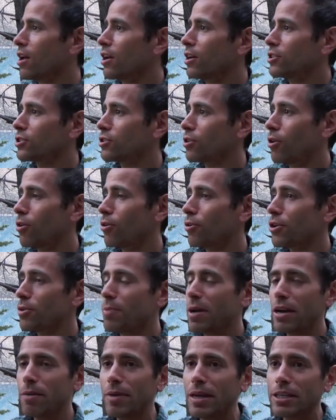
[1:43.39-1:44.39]
So you
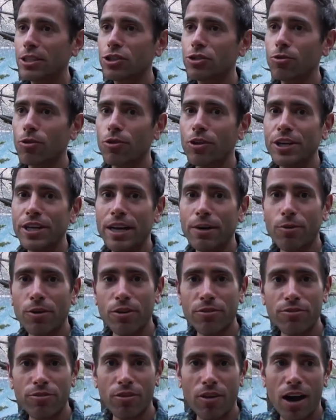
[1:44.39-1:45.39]
better make sure you get rid of
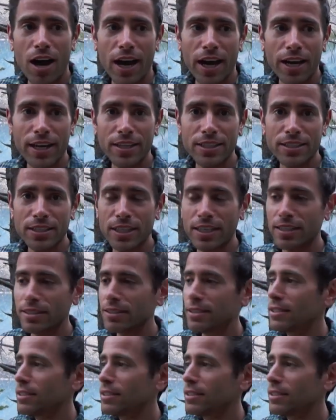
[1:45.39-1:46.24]
the flies and